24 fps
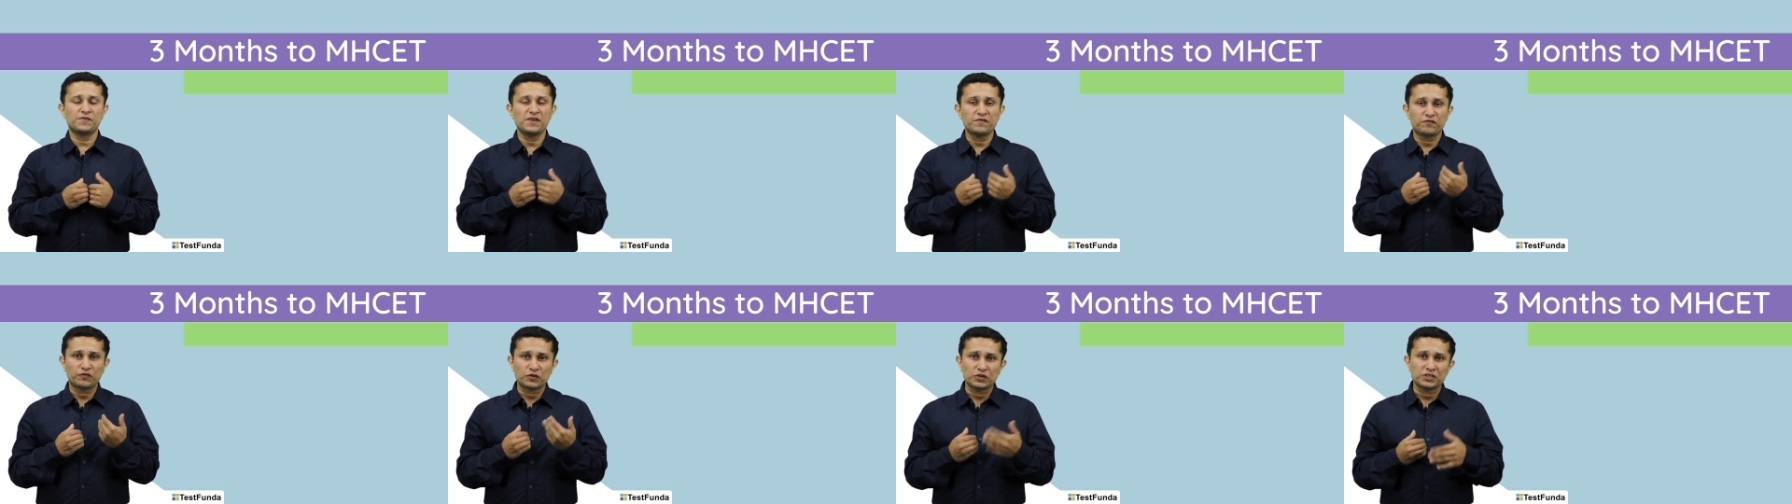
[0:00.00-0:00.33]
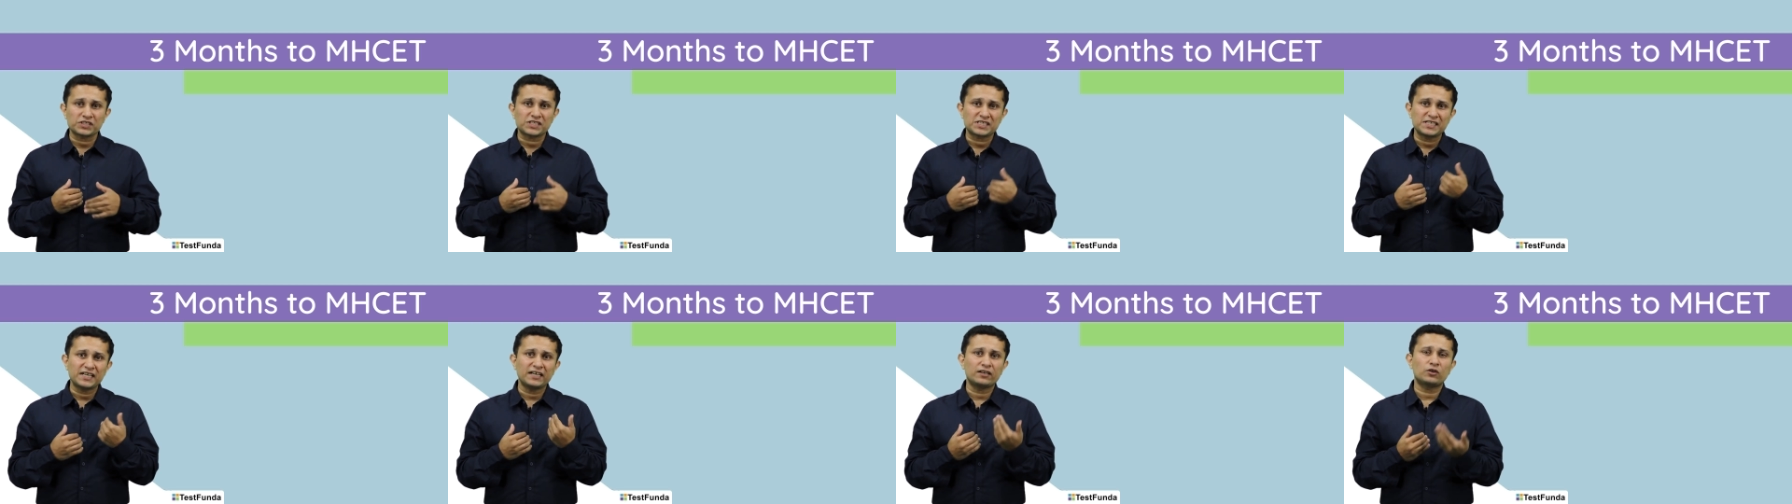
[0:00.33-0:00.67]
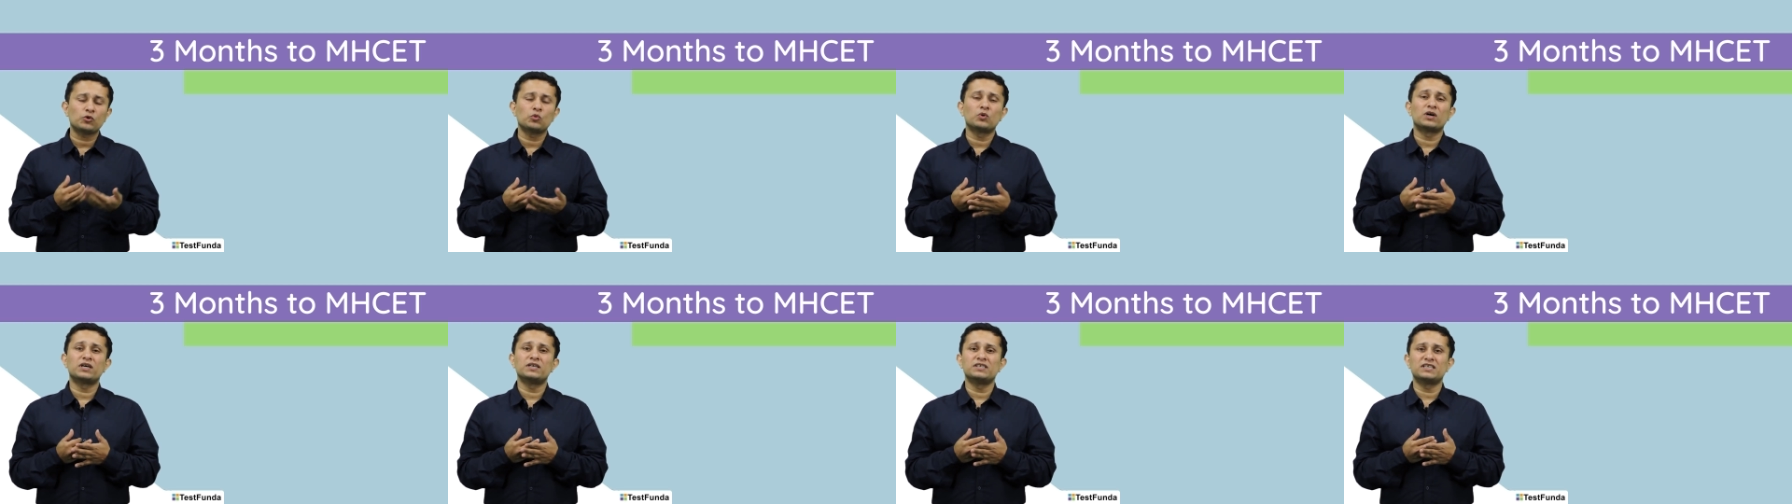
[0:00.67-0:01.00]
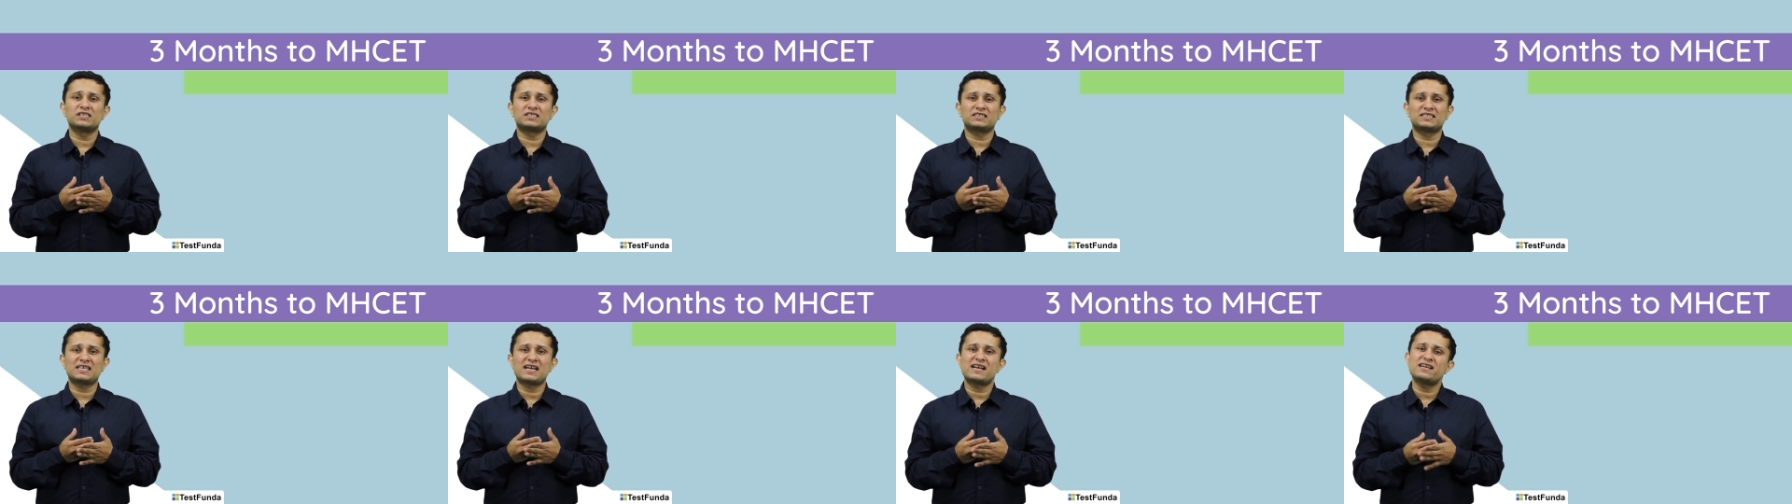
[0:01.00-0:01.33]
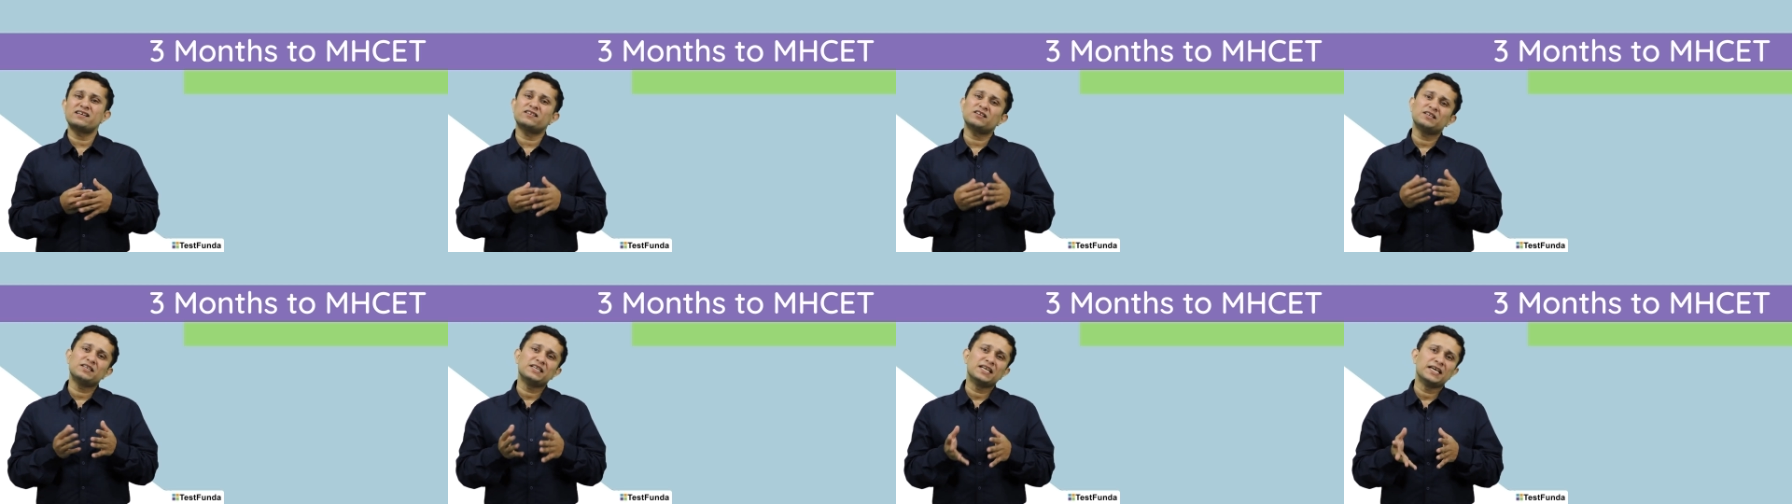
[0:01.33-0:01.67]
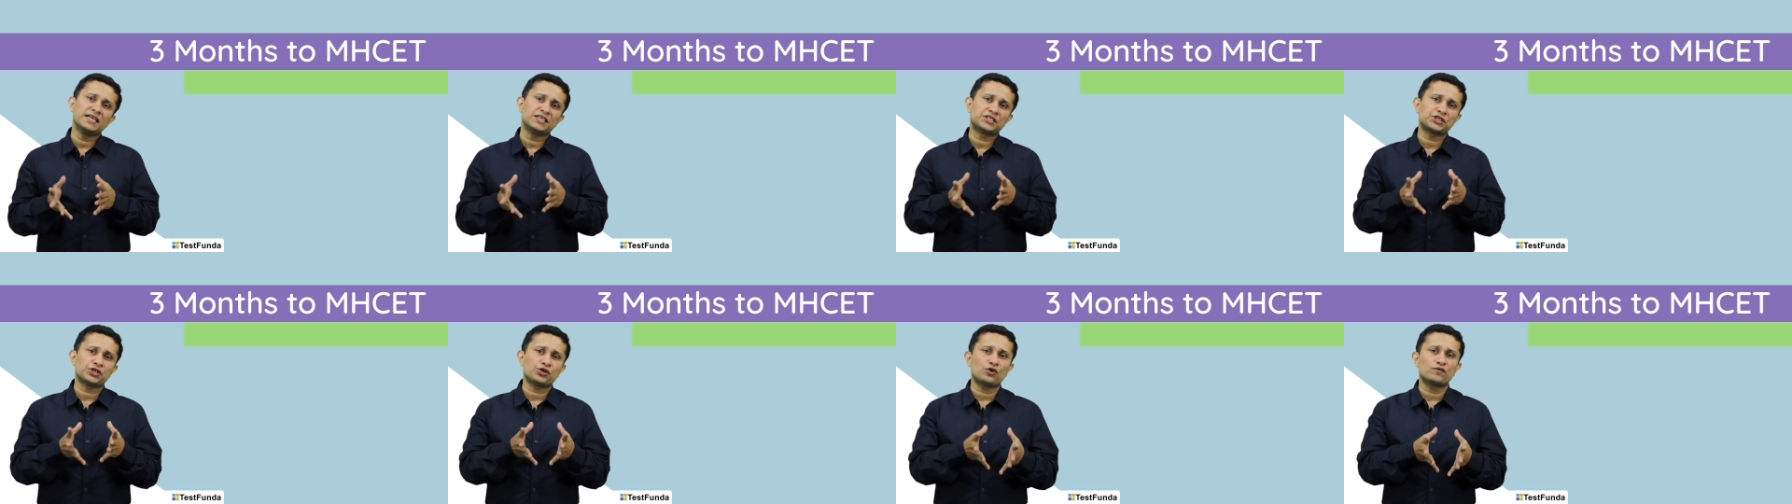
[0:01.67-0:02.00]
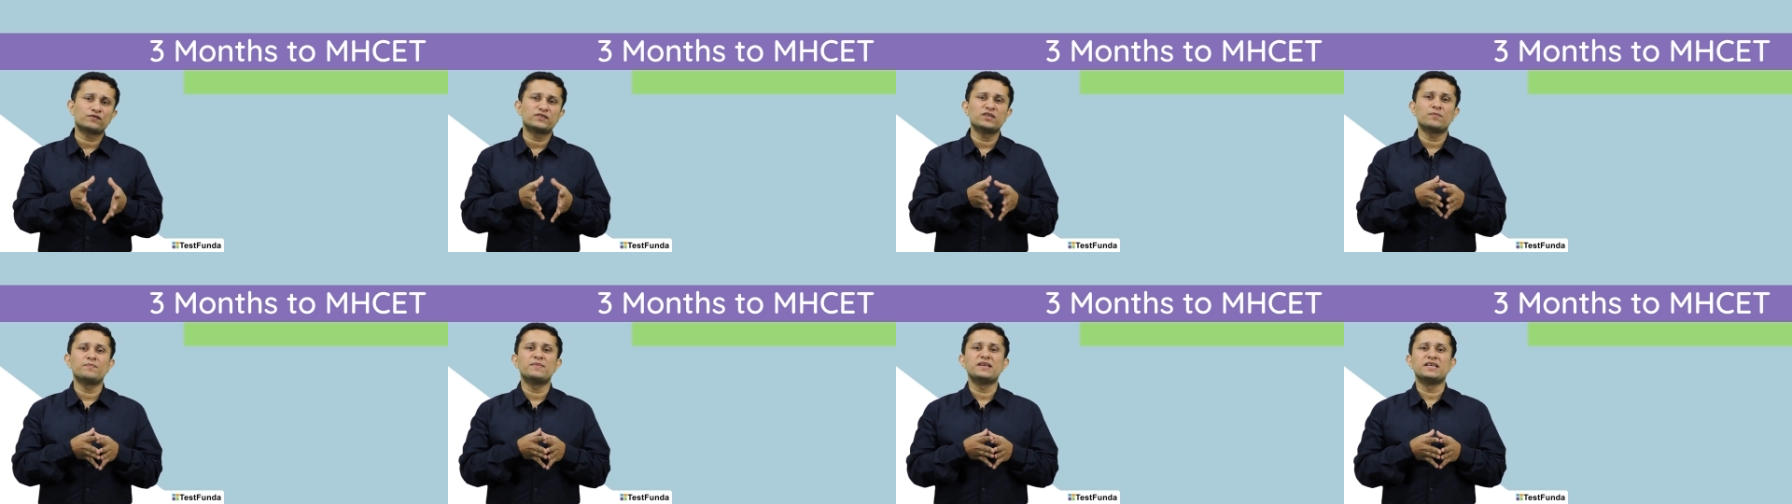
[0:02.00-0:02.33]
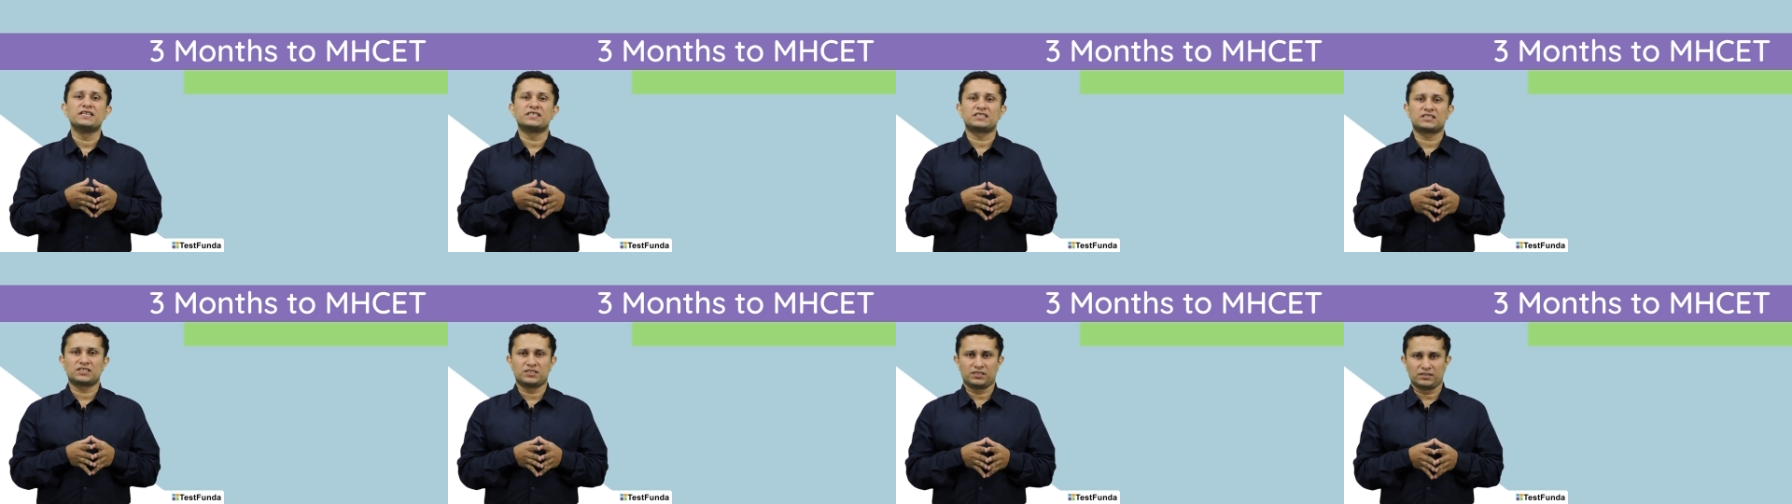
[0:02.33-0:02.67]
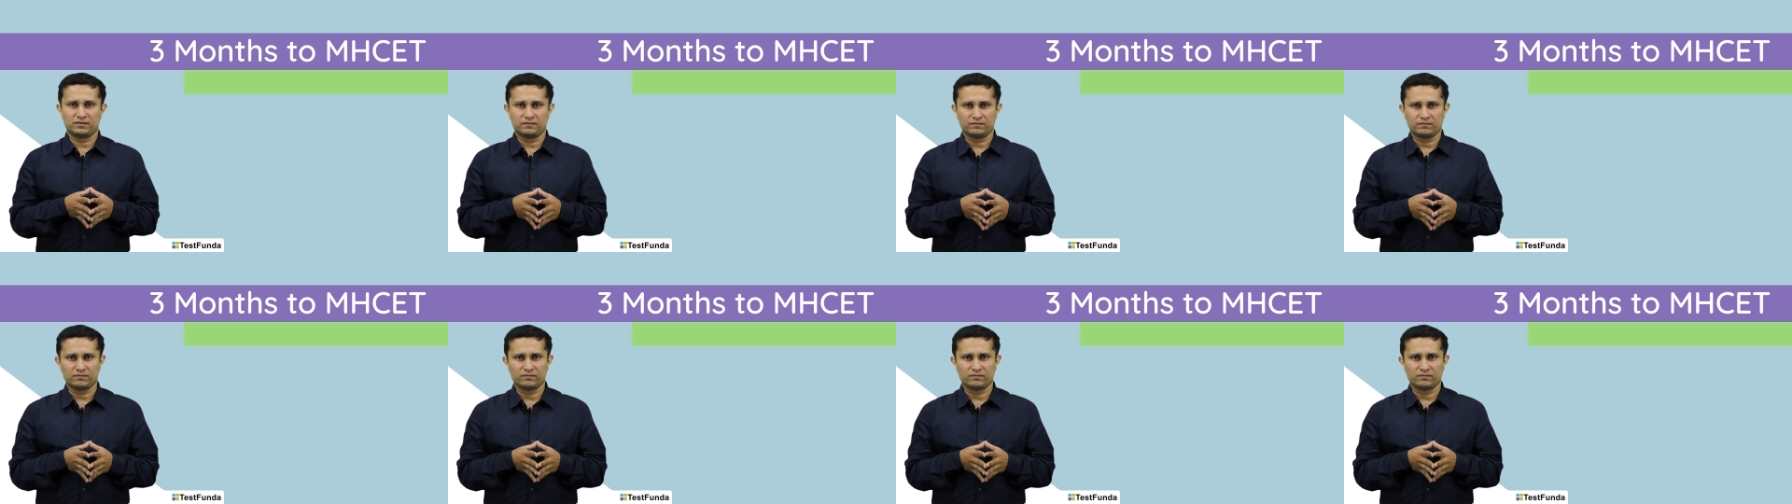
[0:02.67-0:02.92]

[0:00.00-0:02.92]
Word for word: we first need to understand the nature of the beast.